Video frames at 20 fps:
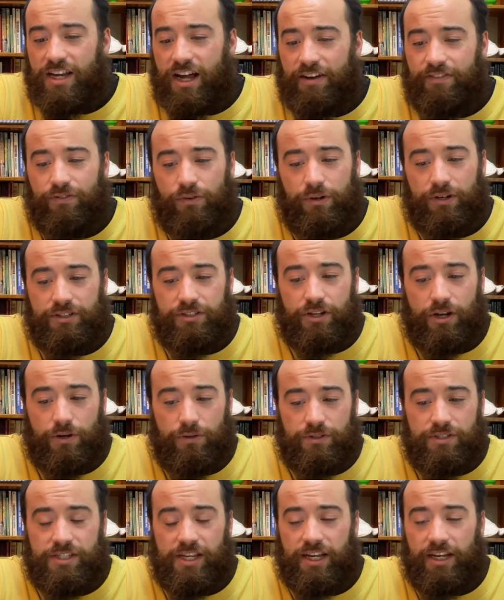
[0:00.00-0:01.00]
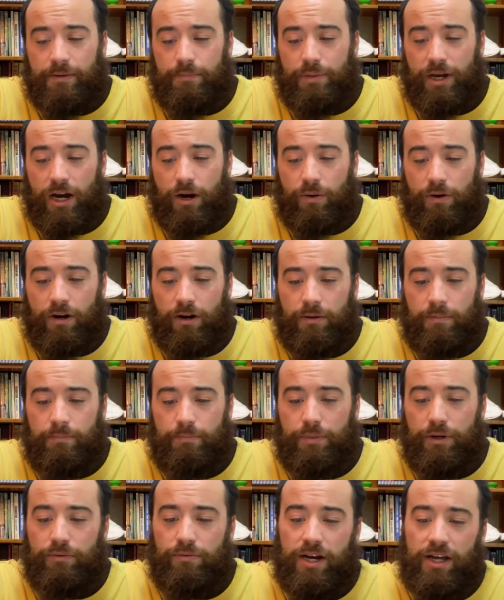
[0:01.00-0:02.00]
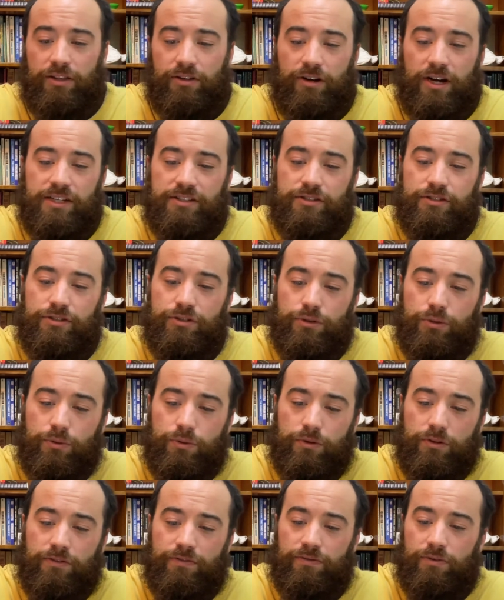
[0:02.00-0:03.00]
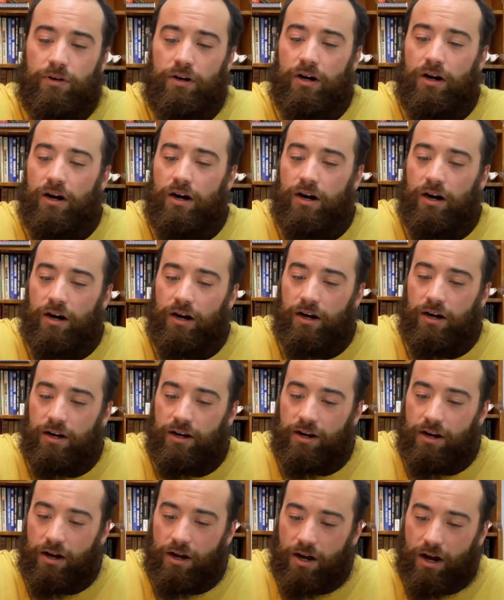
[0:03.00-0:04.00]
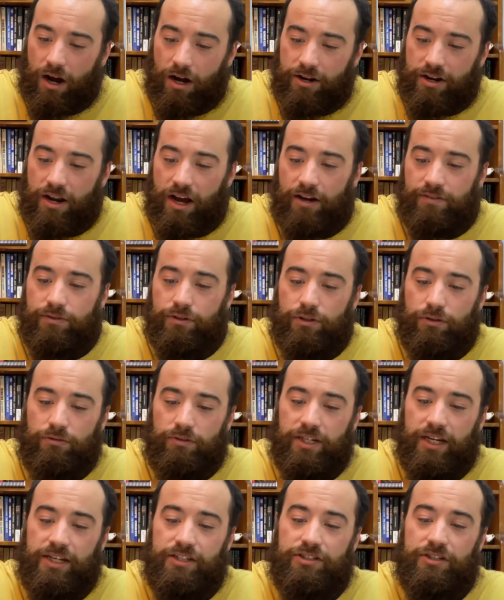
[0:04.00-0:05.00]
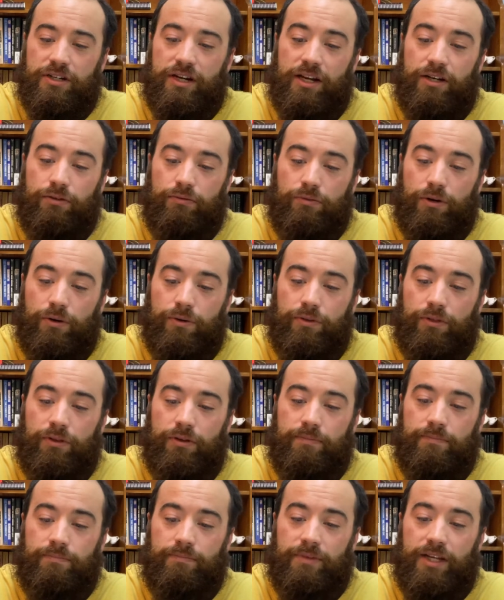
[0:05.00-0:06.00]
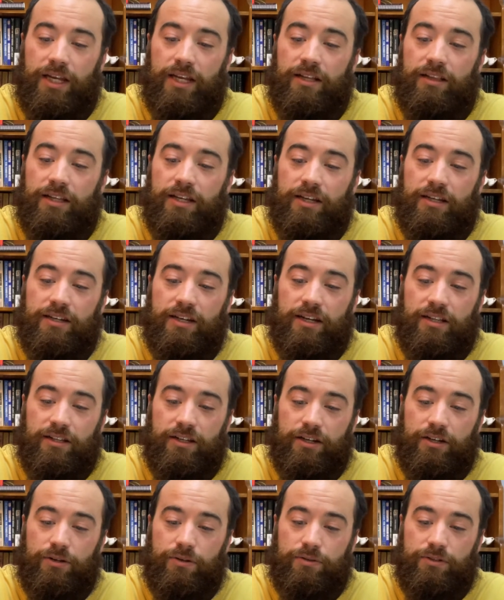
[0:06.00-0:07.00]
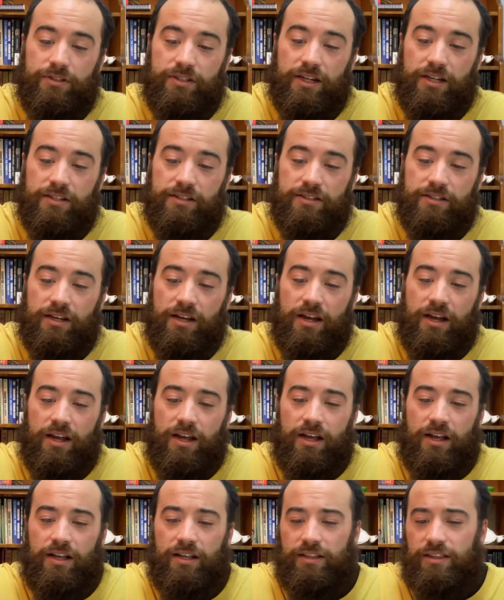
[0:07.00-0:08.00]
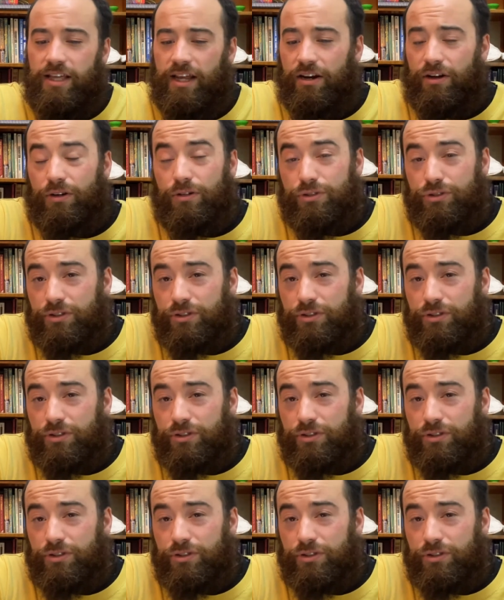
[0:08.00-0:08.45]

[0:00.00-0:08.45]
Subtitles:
is not for its own sake and power, but rather as a tool for our novel creation and growth. Ilia Delio says that